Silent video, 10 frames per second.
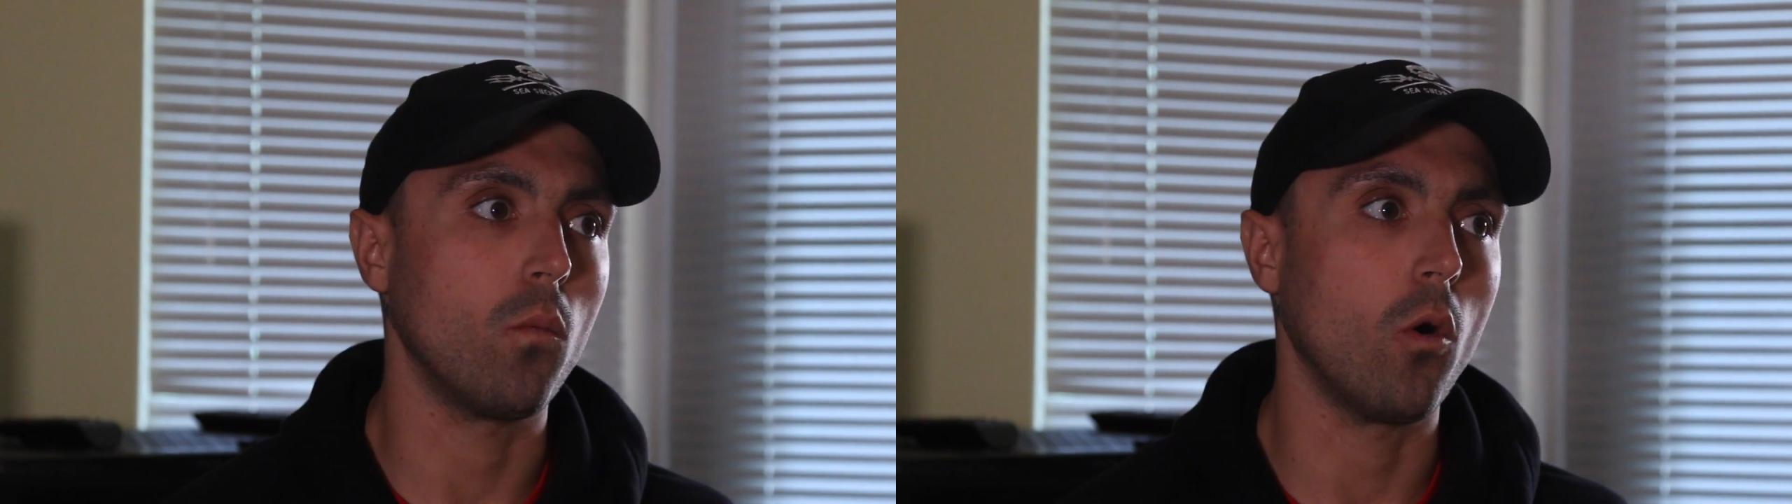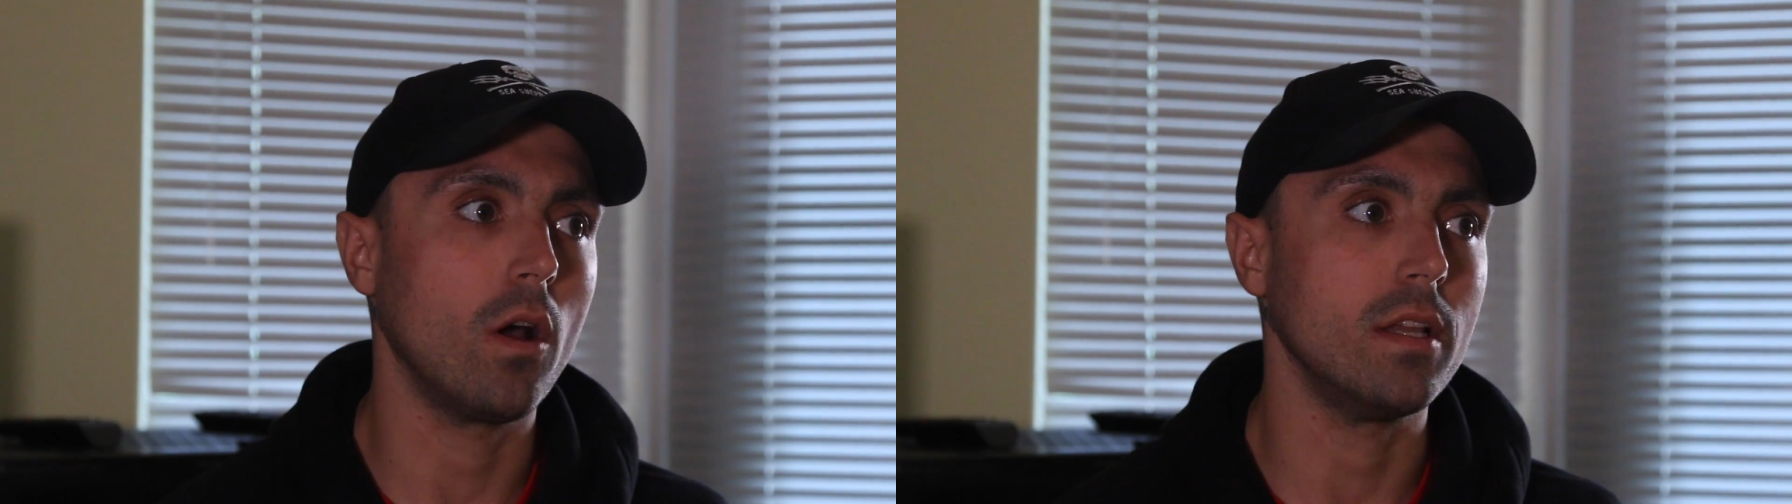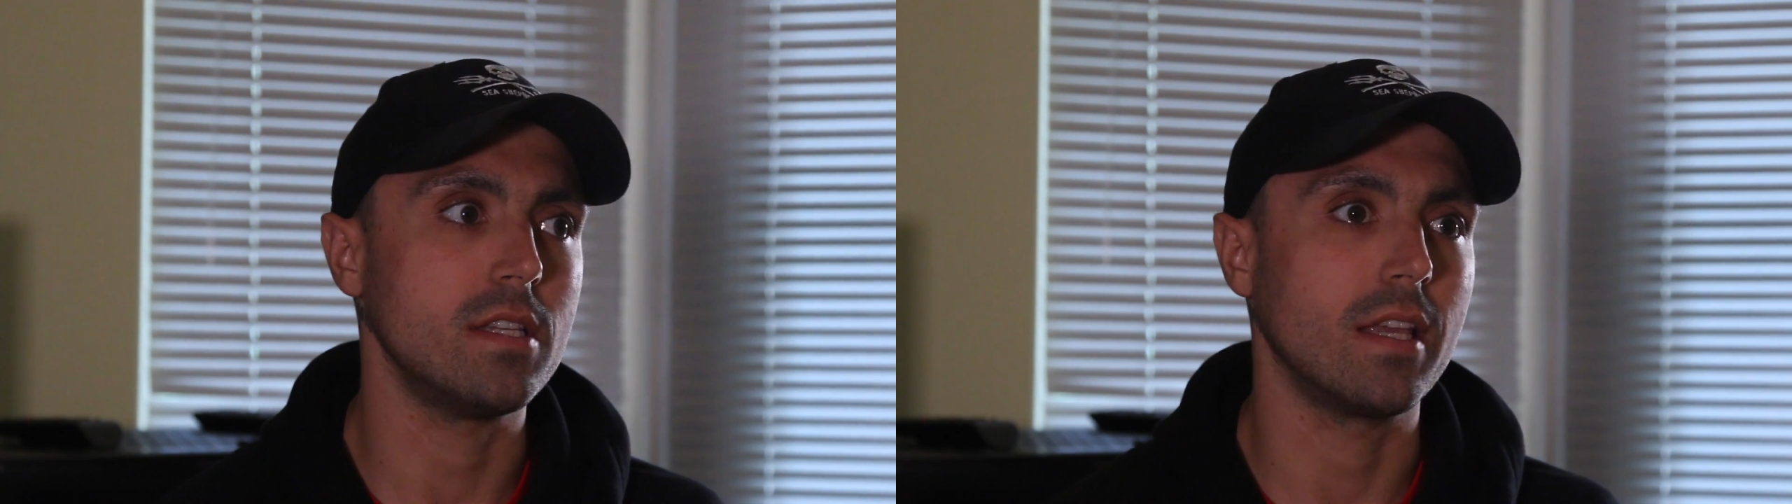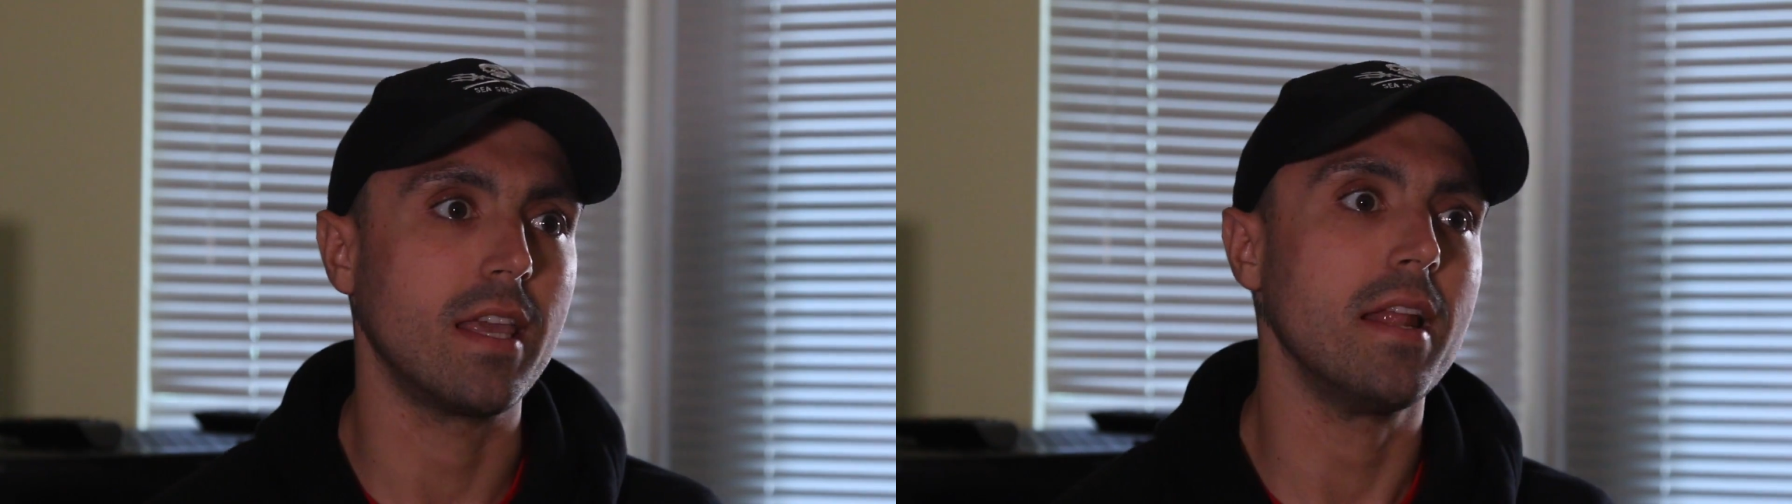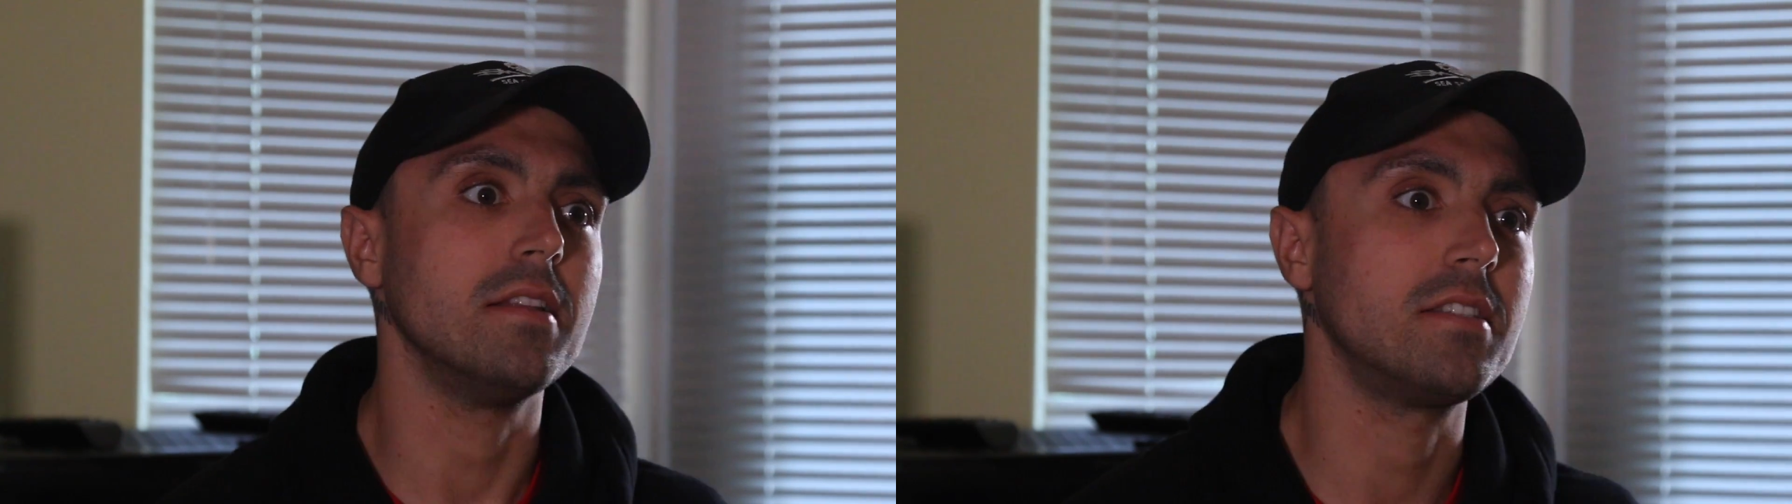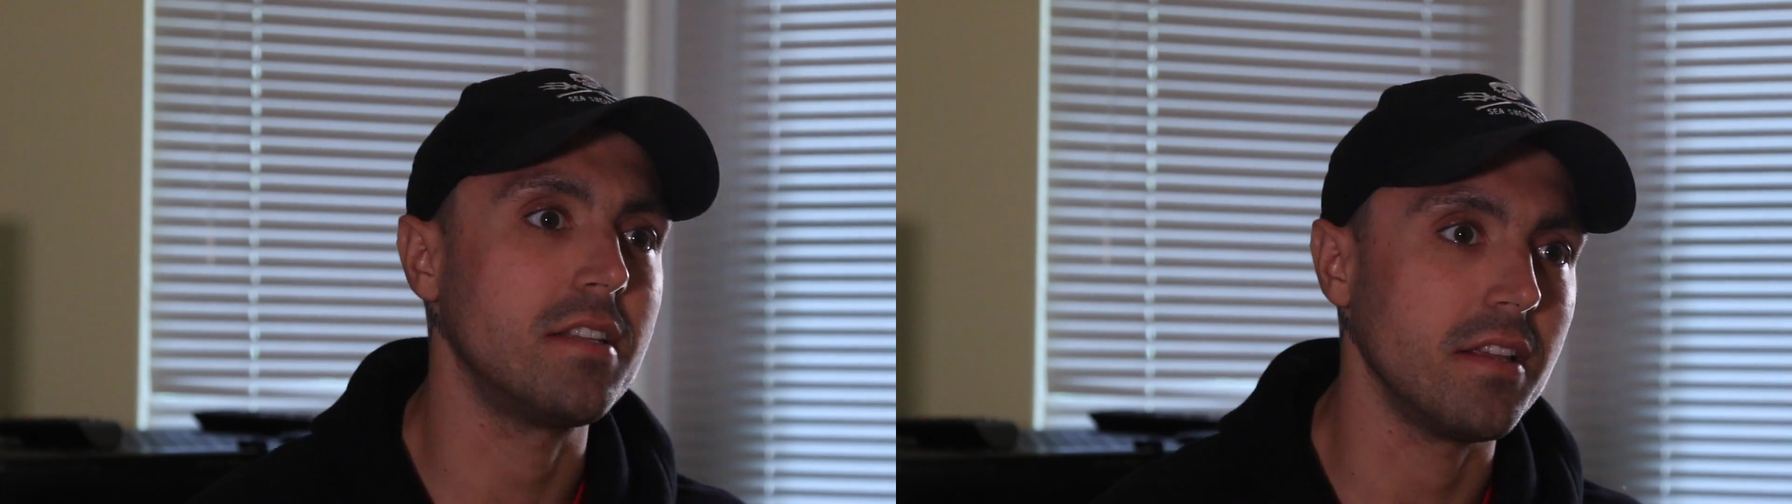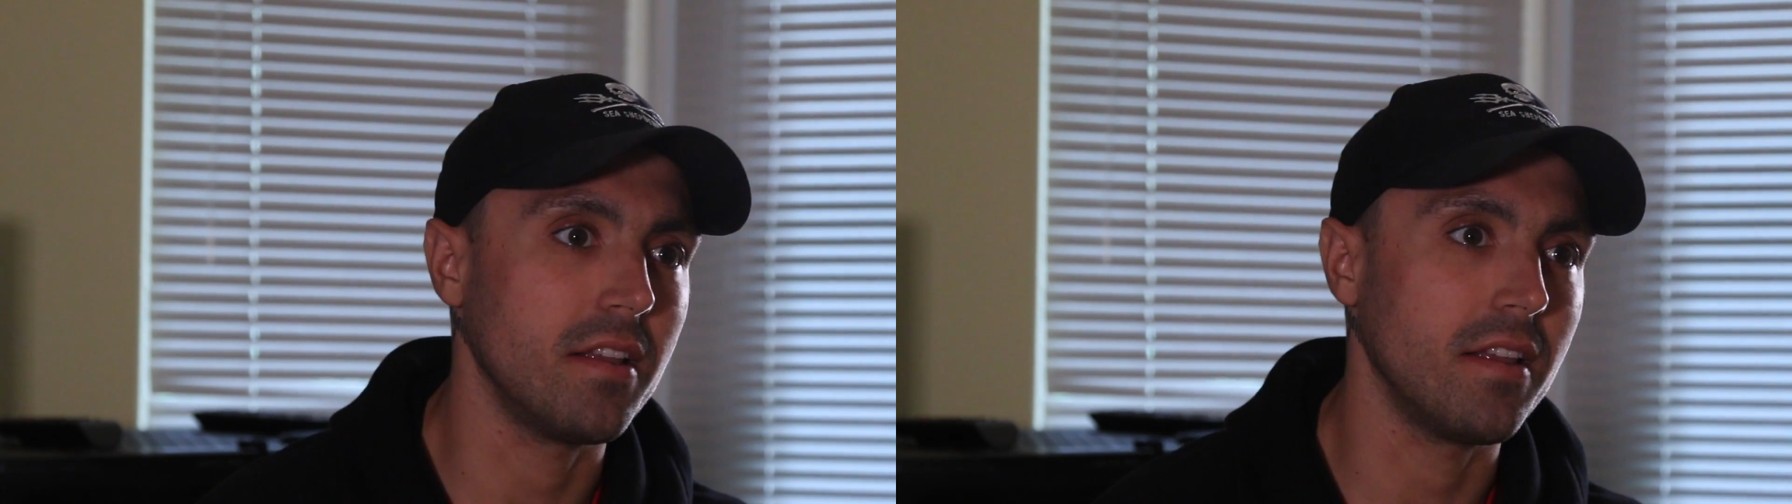what is against